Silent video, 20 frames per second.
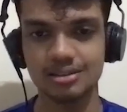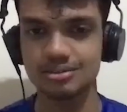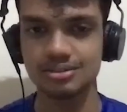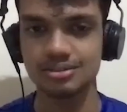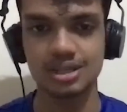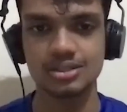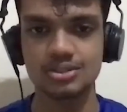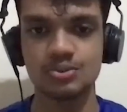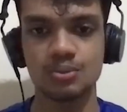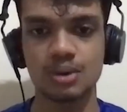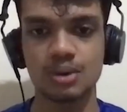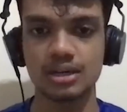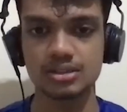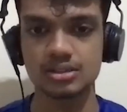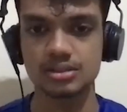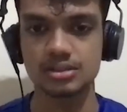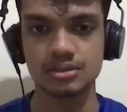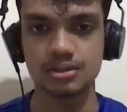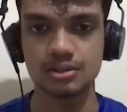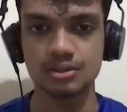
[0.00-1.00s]
just
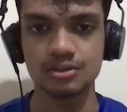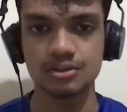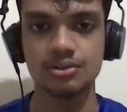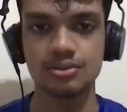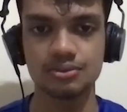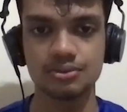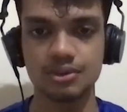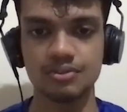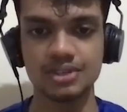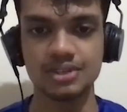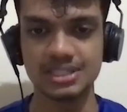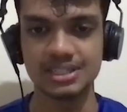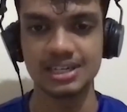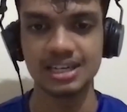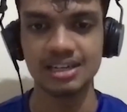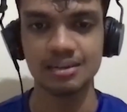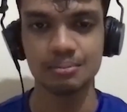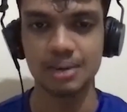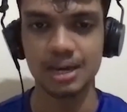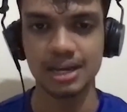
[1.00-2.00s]
once for
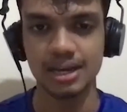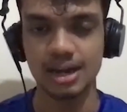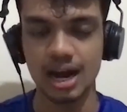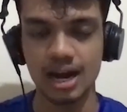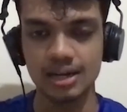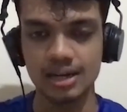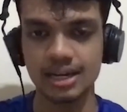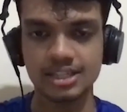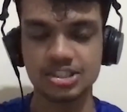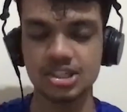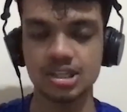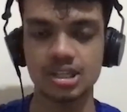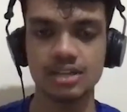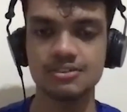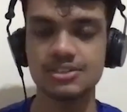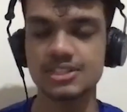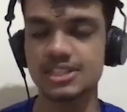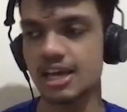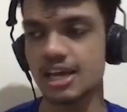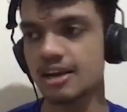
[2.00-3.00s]
visiting. My aunt actually
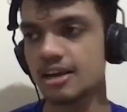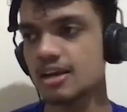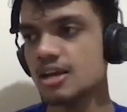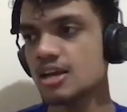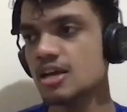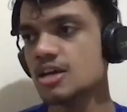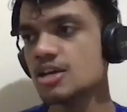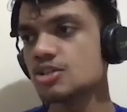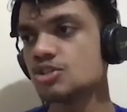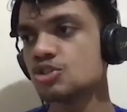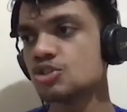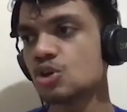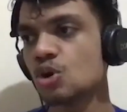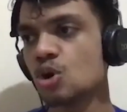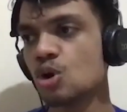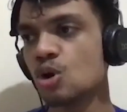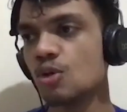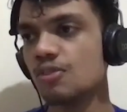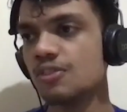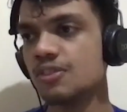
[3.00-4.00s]
lives there.
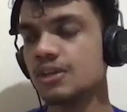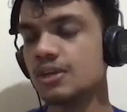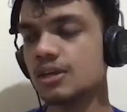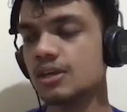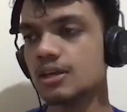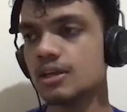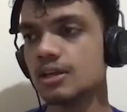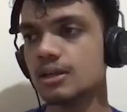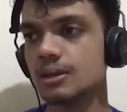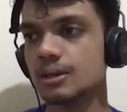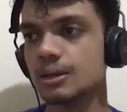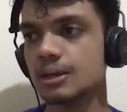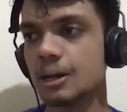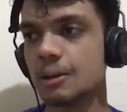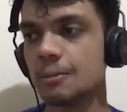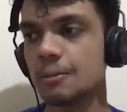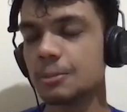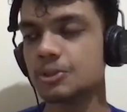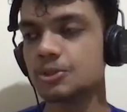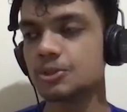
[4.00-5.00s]
So
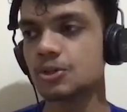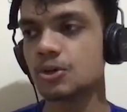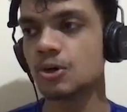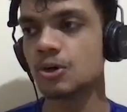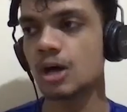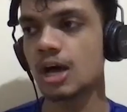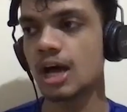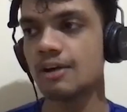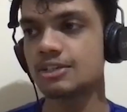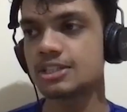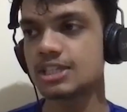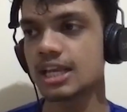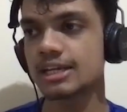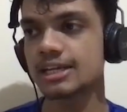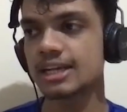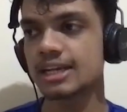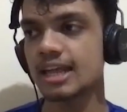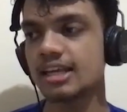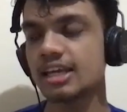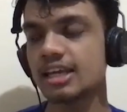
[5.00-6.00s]
so I was
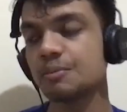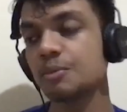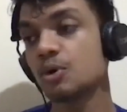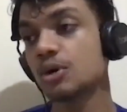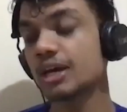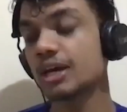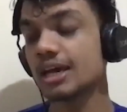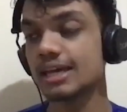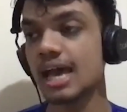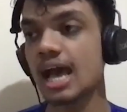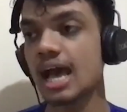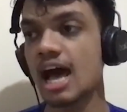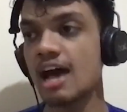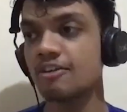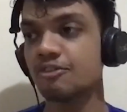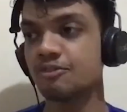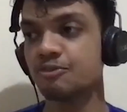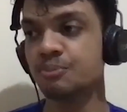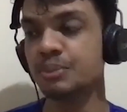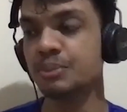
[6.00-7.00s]
like telling him, okay, yeah,
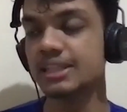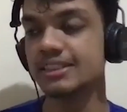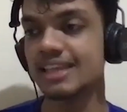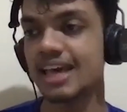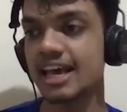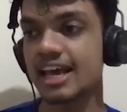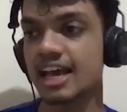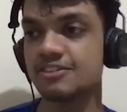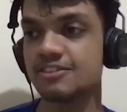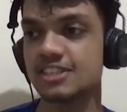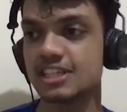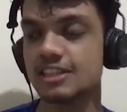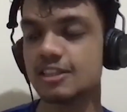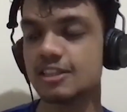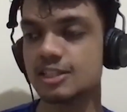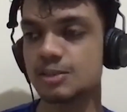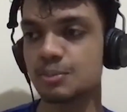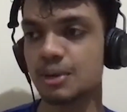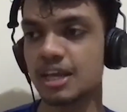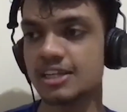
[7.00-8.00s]
I've been there, I've seen
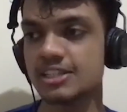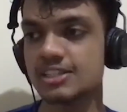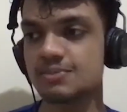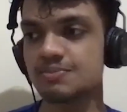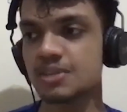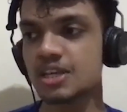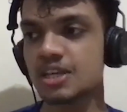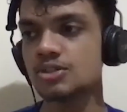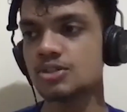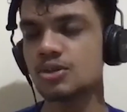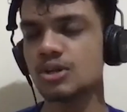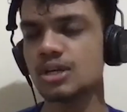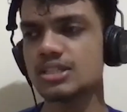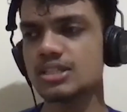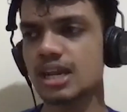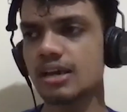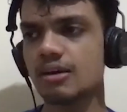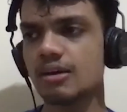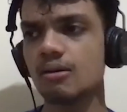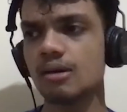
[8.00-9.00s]
this place. So he's
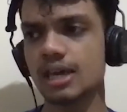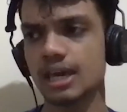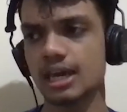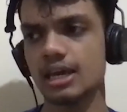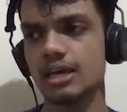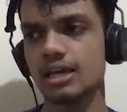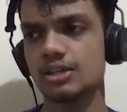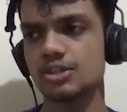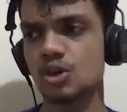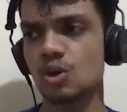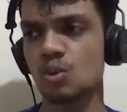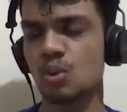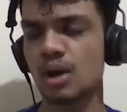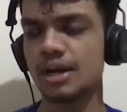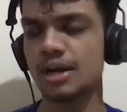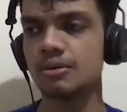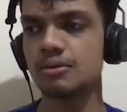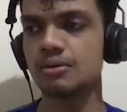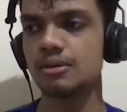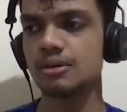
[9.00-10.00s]
like, okay, so why
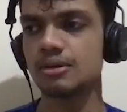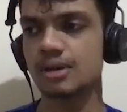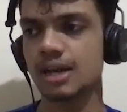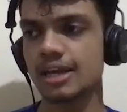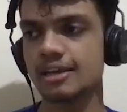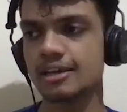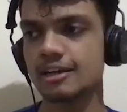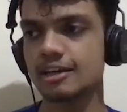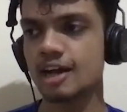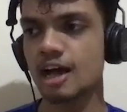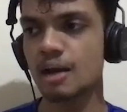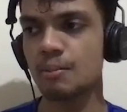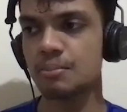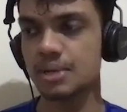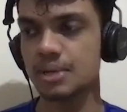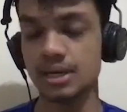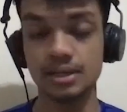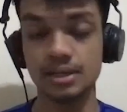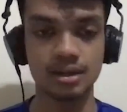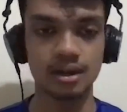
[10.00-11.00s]
don't you like come
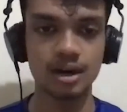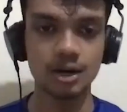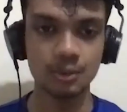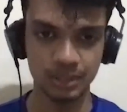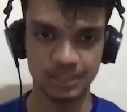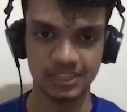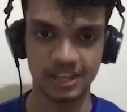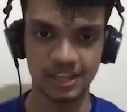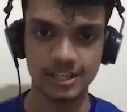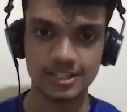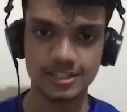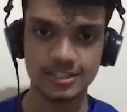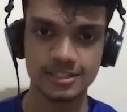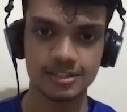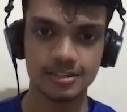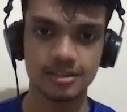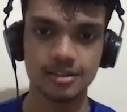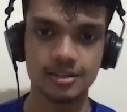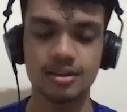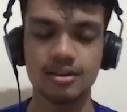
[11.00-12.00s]
intern with us?
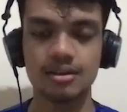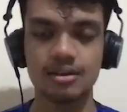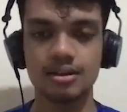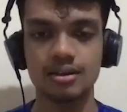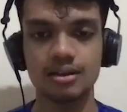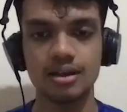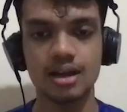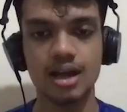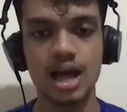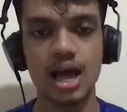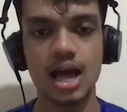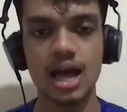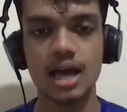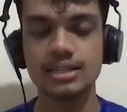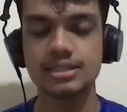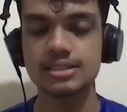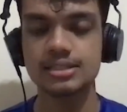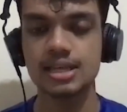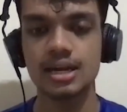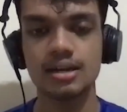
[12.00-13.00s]
I
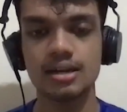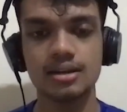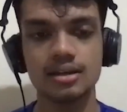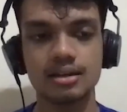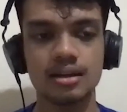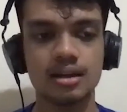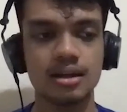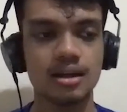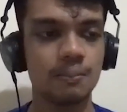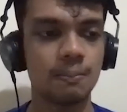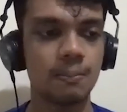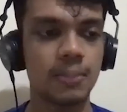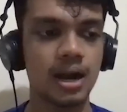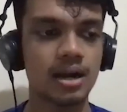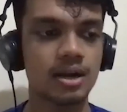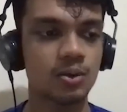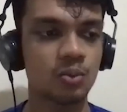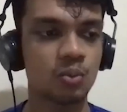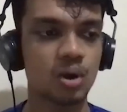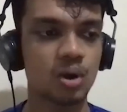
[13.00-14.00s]
said,
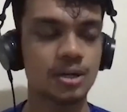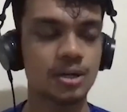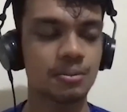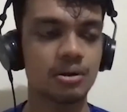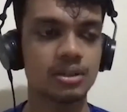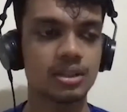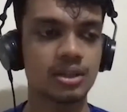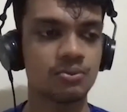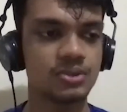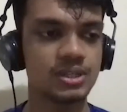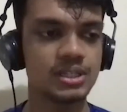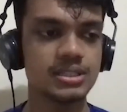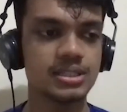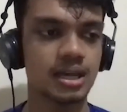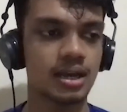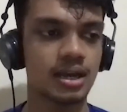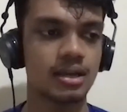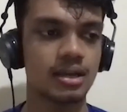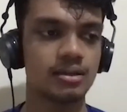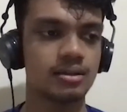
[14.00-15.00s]
but what about the visa?
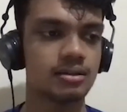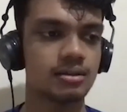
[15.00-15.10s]
Like,